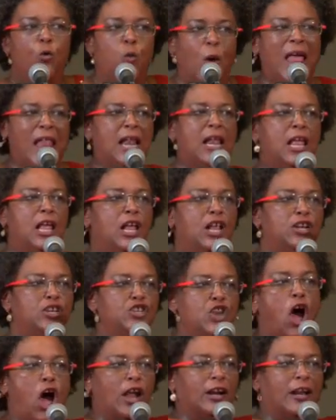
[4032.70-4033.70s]
will
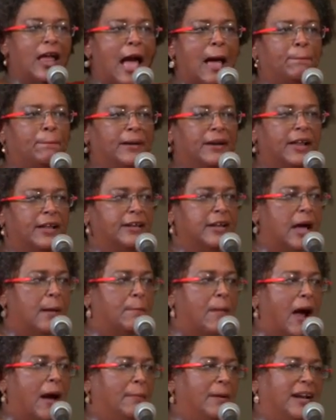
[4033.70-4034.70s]
not happen under
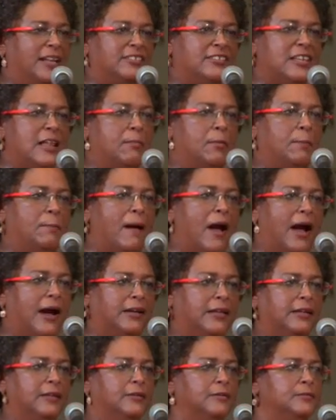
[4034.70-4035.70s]
Barbados Labour
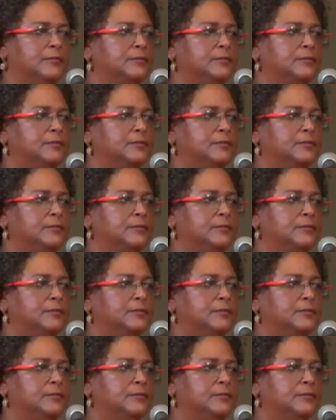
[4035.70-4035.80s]
Party.